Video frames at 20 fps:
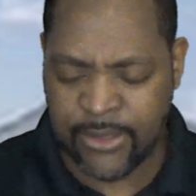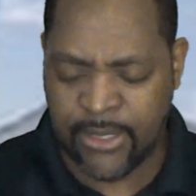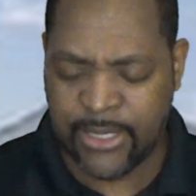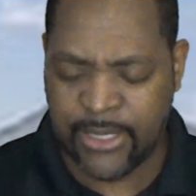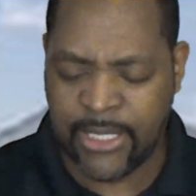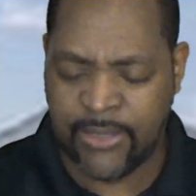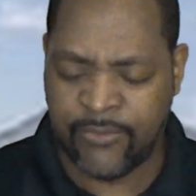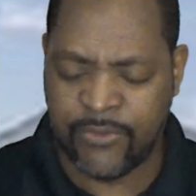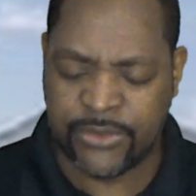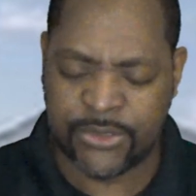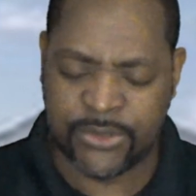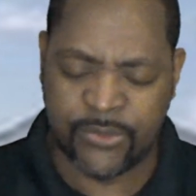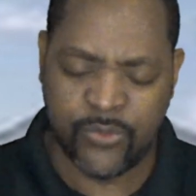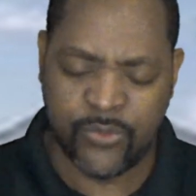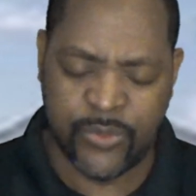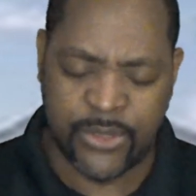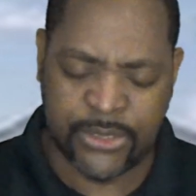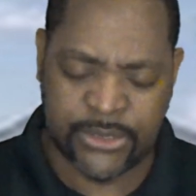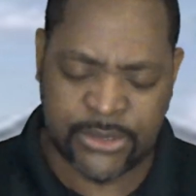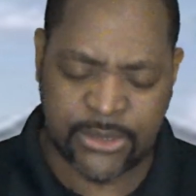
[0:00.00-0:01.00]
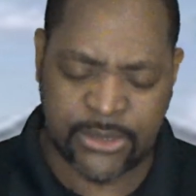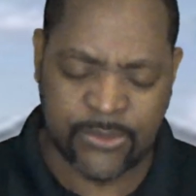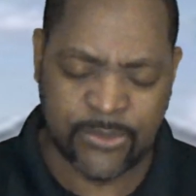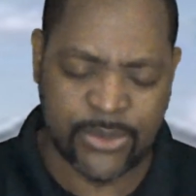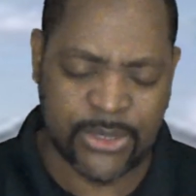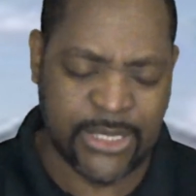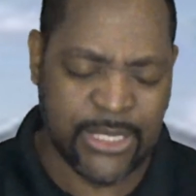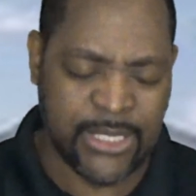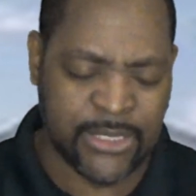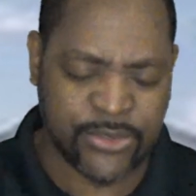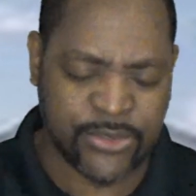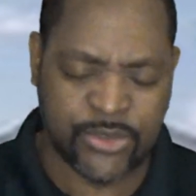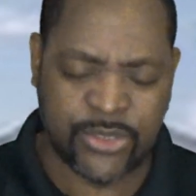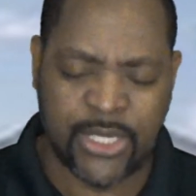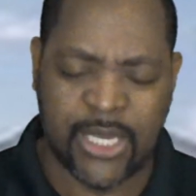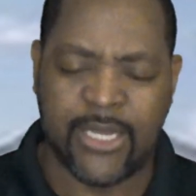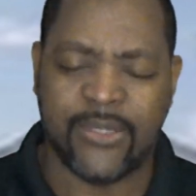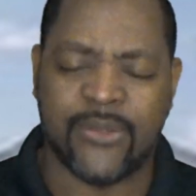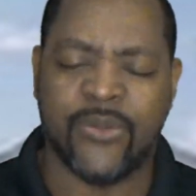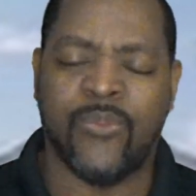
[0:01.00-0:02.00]
God, give us the wisdom, the
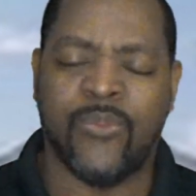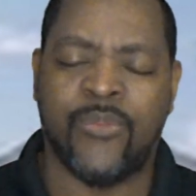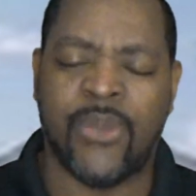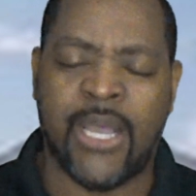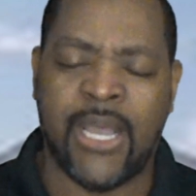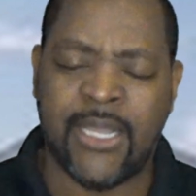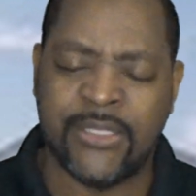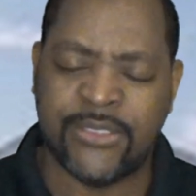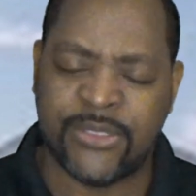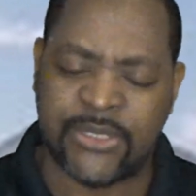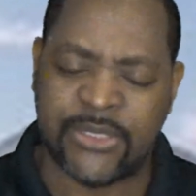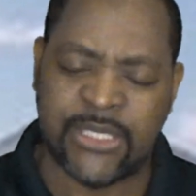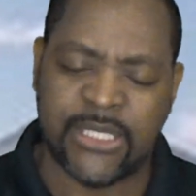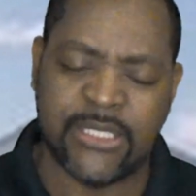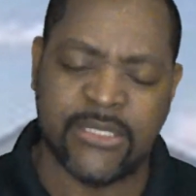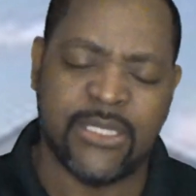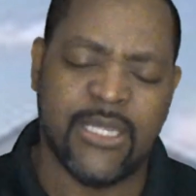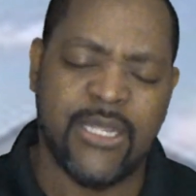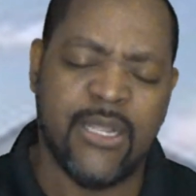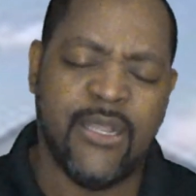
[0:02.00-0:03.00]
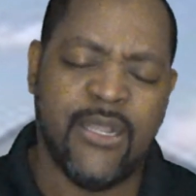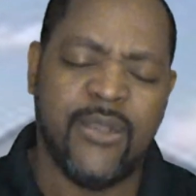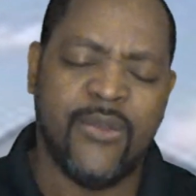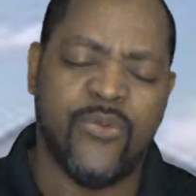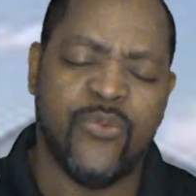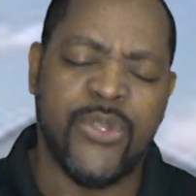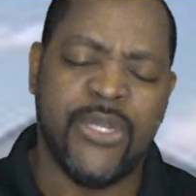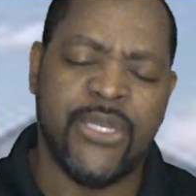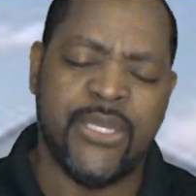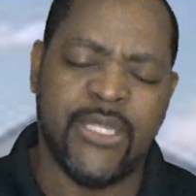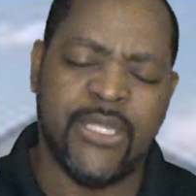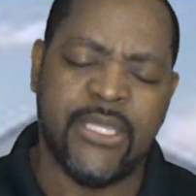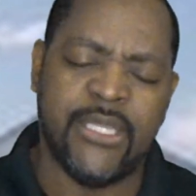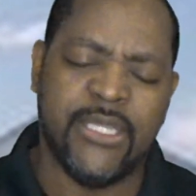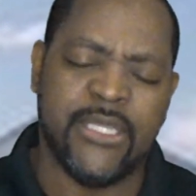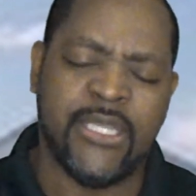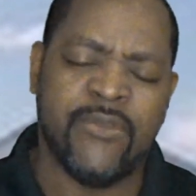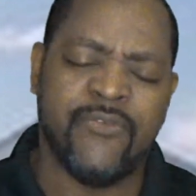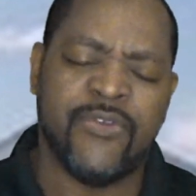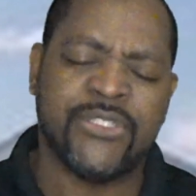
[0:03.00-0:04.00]
insight, the mindset we
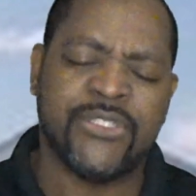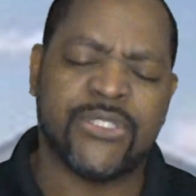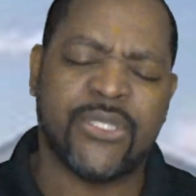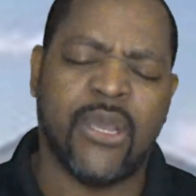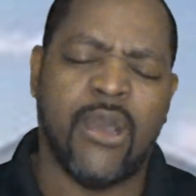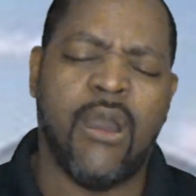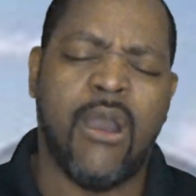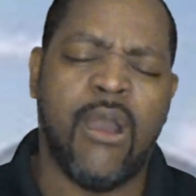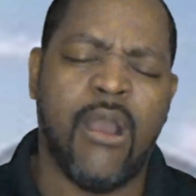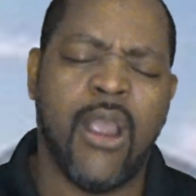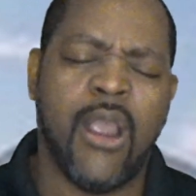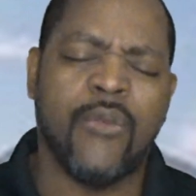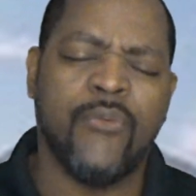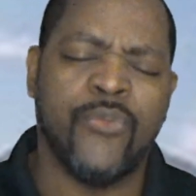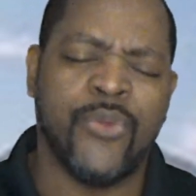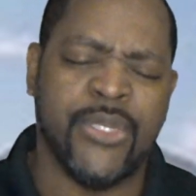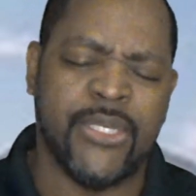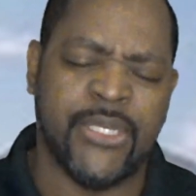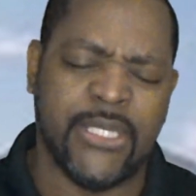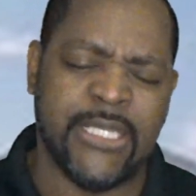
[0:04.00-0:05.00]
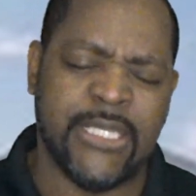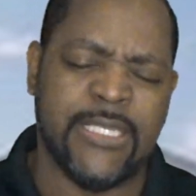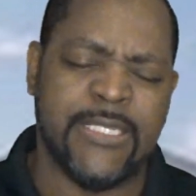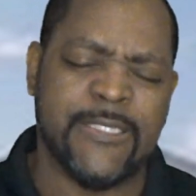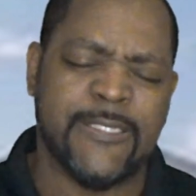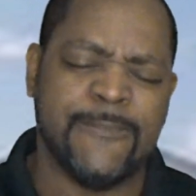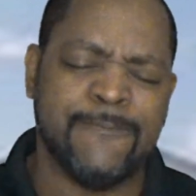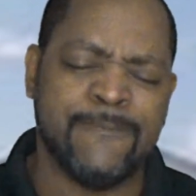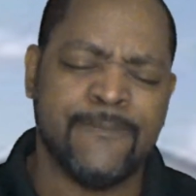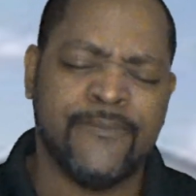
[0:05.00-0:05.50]
need. Give us the heart we need.